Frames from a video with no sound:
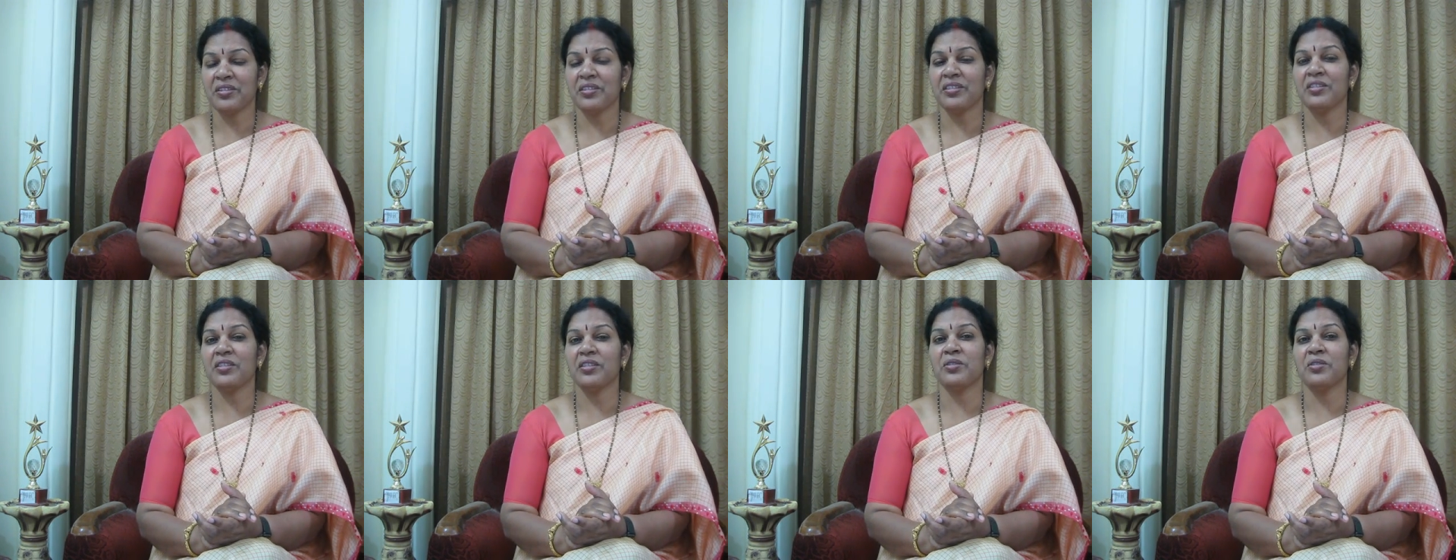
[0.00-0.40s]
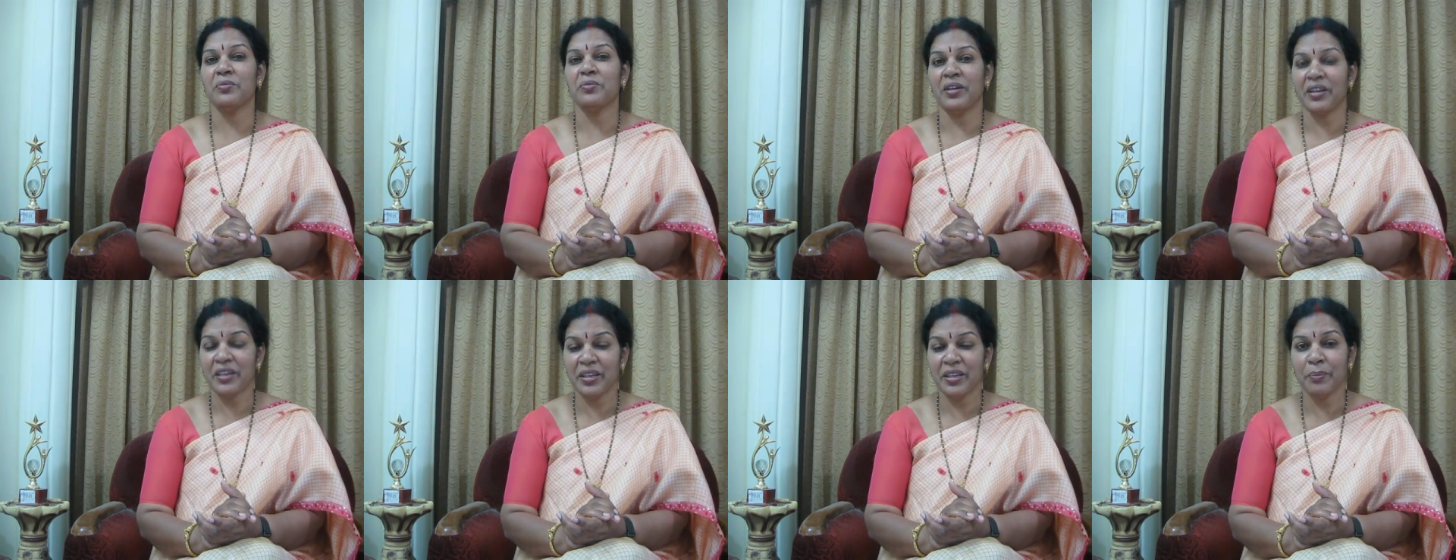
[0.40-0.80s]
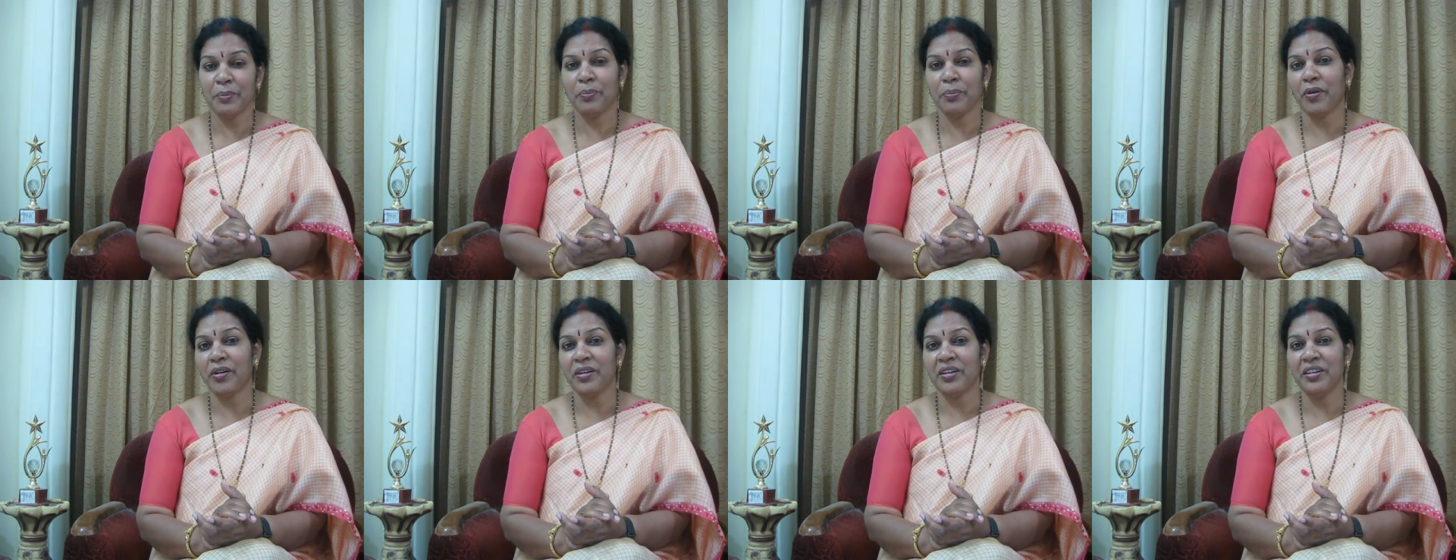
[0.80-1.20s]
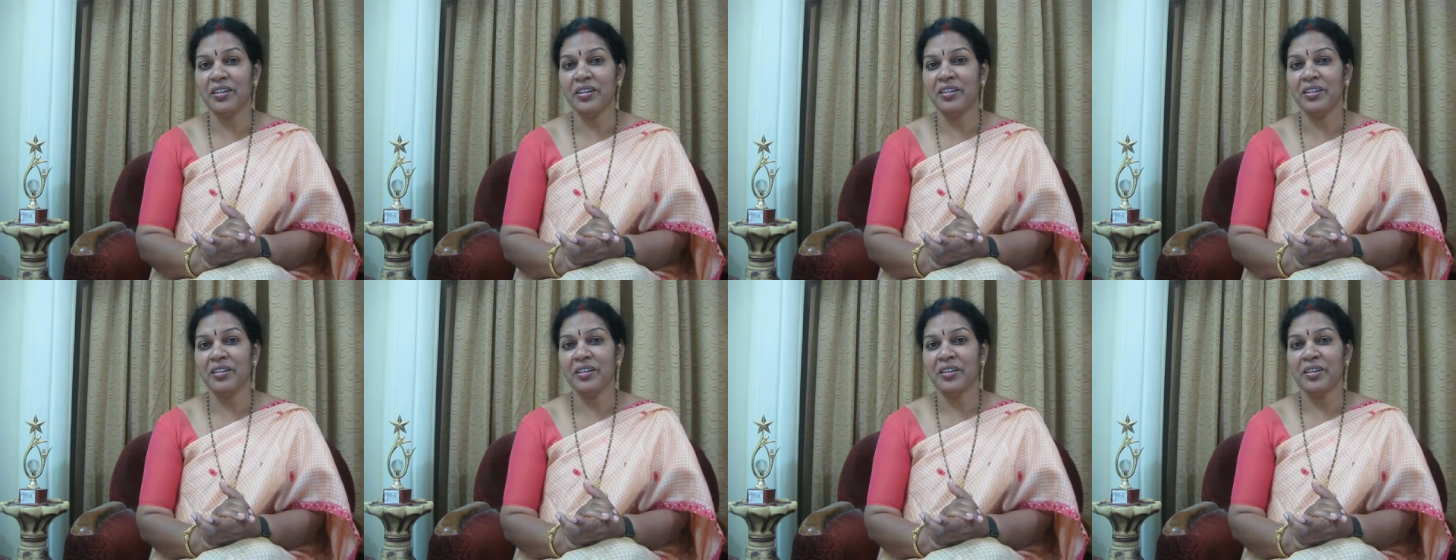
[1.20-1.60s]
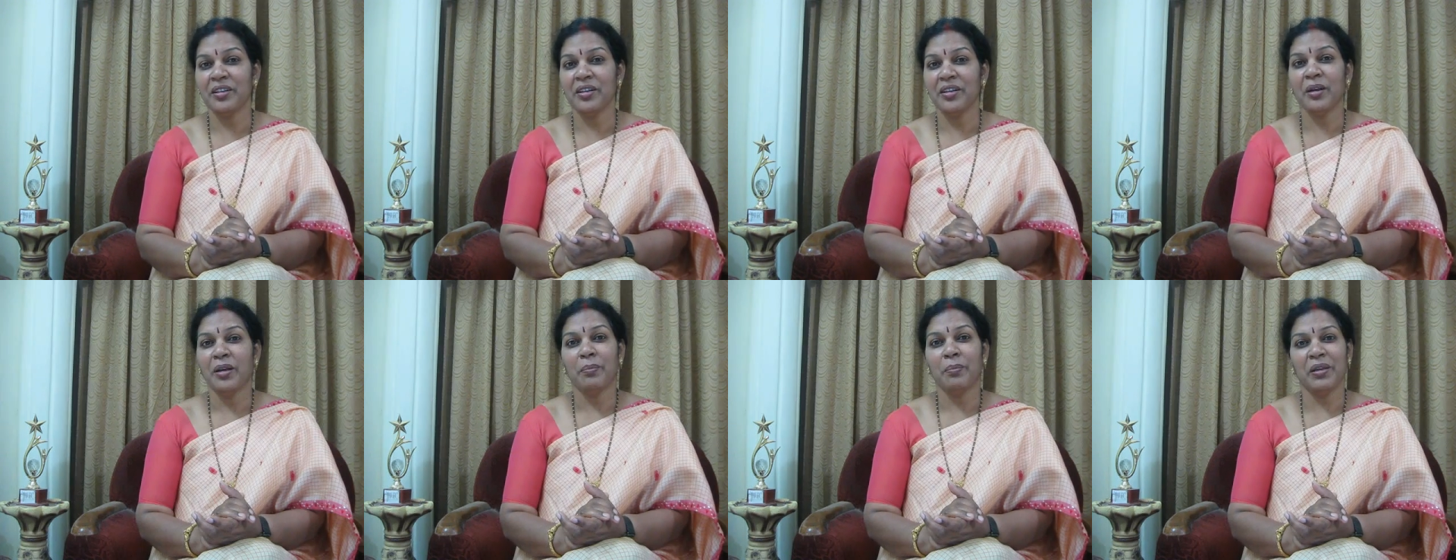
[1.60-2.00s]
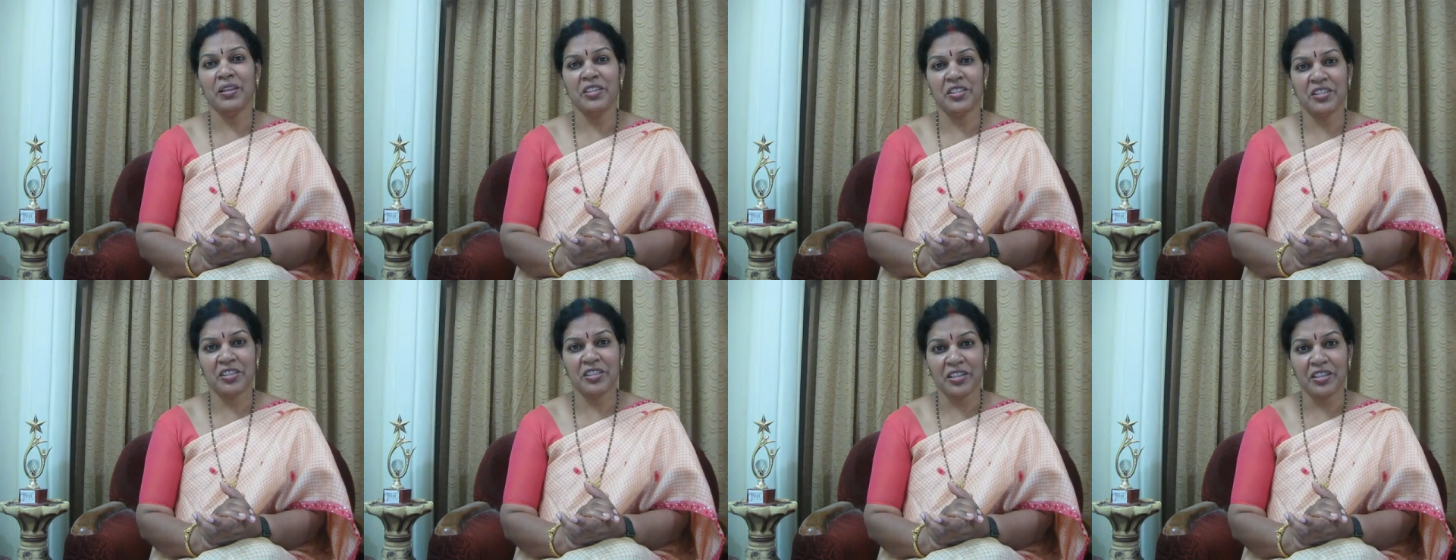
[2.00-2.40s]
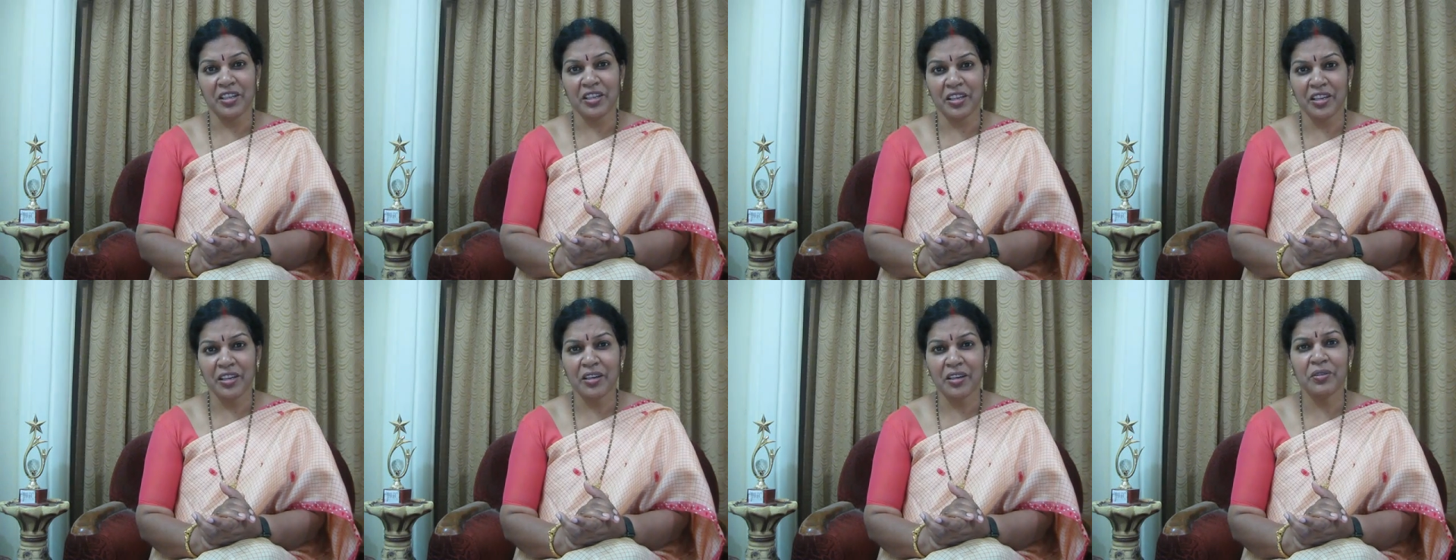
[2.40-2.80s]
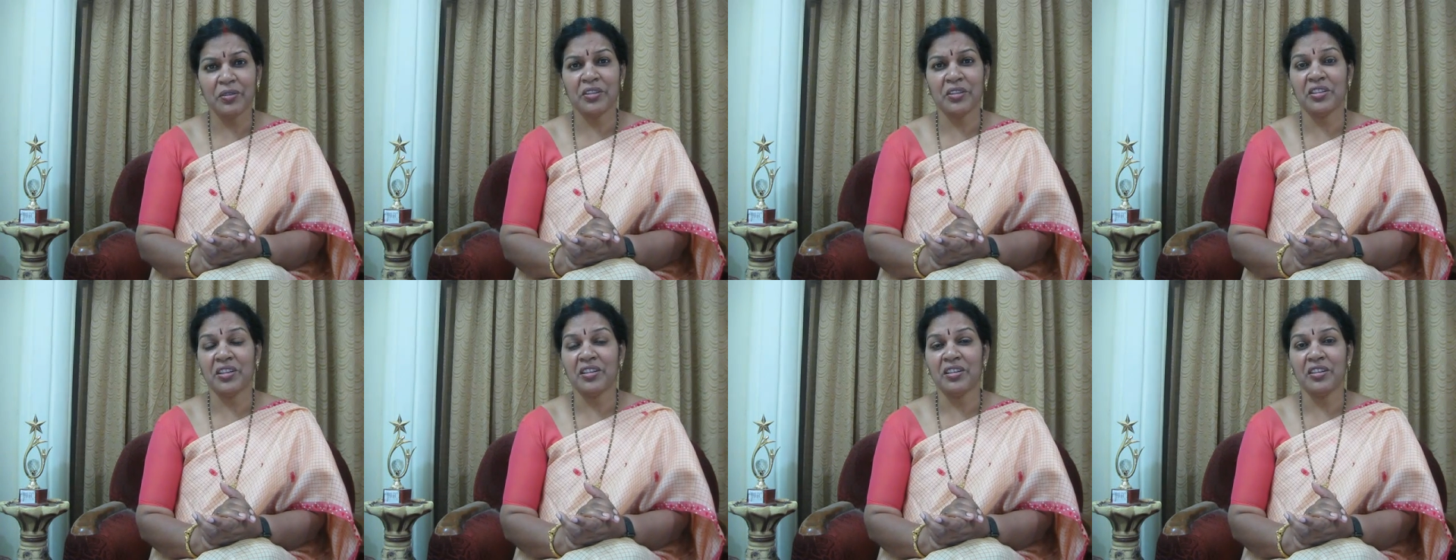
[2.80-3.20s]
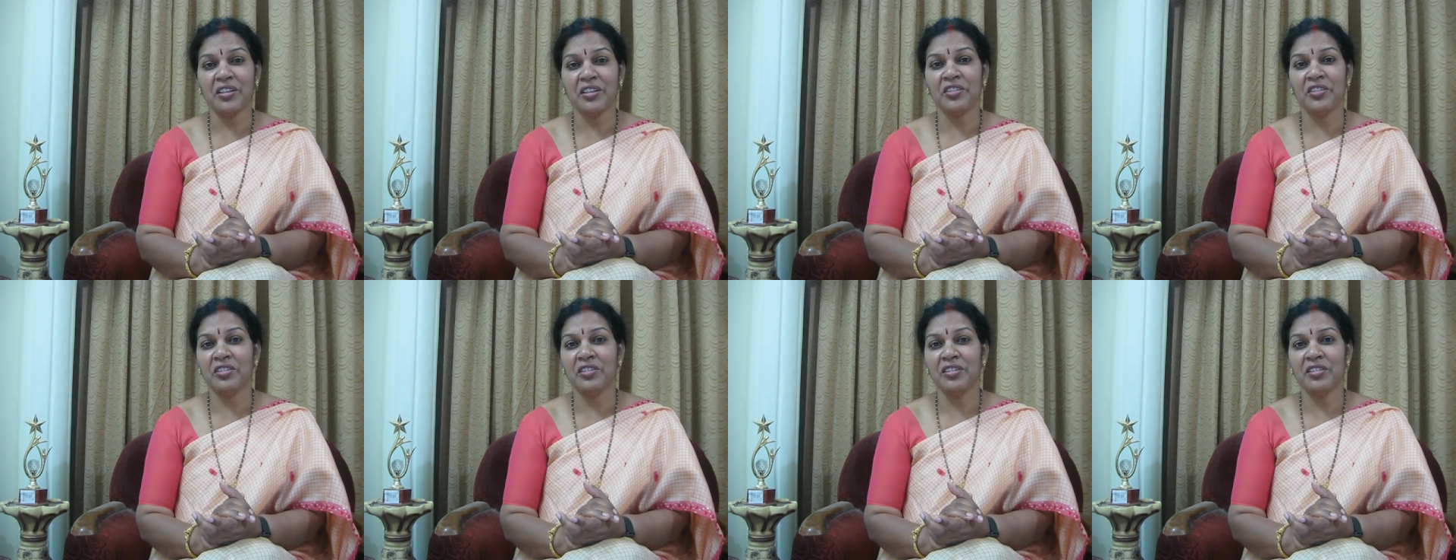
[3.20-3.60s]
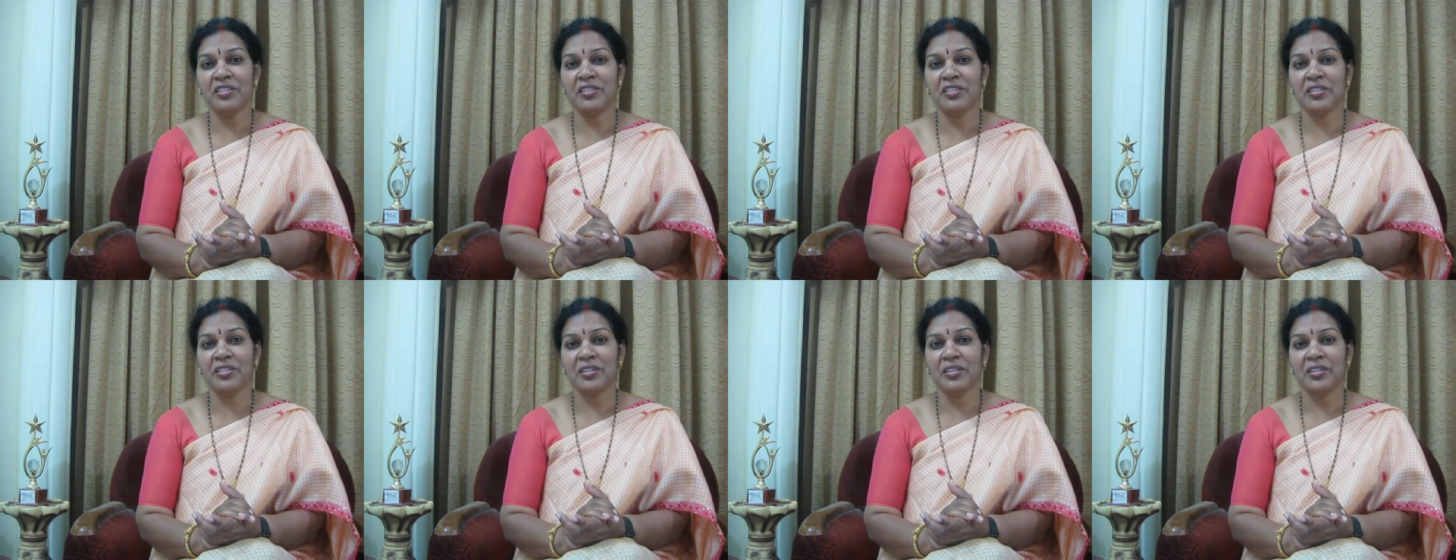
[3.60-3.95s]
This is very important. Please take care of the generations.